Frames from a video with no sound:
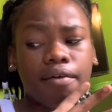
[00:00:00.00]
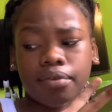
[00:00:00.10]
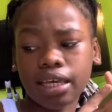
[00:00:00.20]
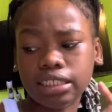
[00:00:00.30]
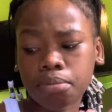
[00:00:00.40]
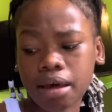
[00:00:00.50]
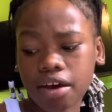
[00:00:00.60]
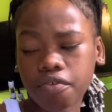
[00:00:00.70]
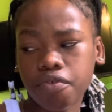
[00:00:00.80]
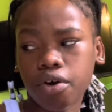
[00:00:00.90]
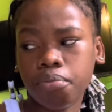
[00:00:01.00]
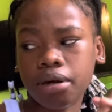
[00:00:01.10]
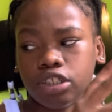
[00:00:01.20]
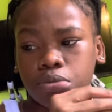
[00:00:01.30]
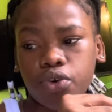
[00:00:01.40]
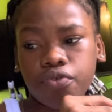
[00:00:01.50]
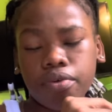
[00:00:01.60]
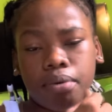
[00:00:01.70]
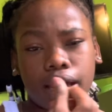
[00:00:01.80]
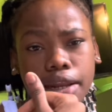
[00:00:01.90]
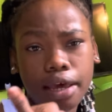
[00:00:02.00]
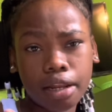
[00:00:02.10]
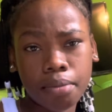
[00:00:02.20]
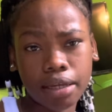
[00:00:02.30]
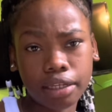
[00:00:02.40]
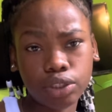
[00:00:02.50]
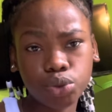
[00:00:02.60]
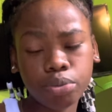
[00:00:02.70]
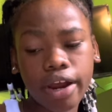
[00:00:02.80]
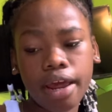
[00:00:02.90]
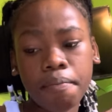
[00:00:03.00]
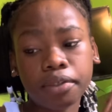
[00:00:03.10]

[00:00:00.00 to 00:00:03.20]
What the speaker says: get a bag for match my outfit because the other bag did too bright.